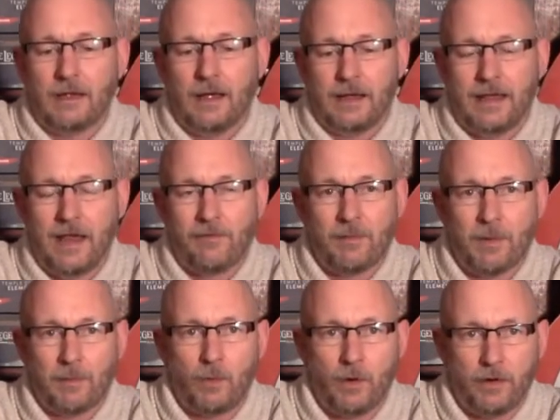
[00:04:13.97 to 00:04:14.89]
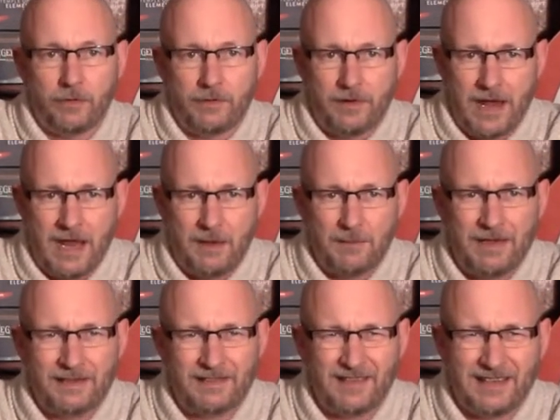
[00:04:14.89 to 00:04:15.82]
I can't remember what her name
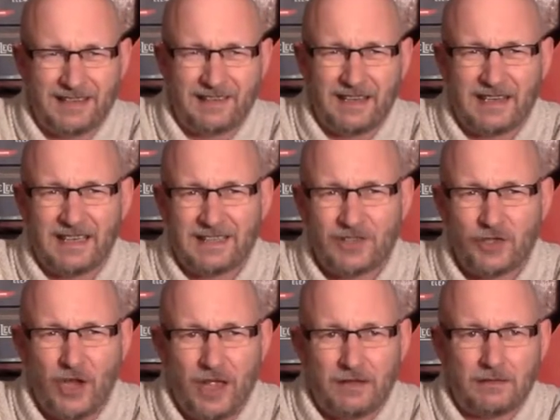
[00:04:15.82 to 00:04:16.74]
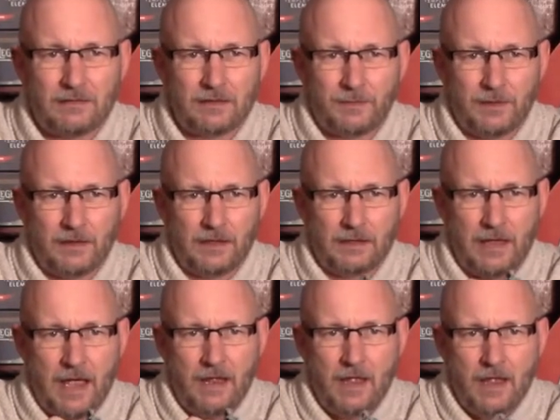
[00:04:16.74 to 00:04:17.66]
is. I think it's like a Chet or something like
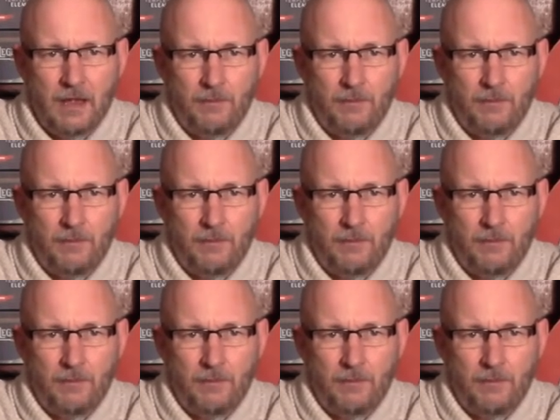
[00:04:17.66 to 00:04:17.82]
that.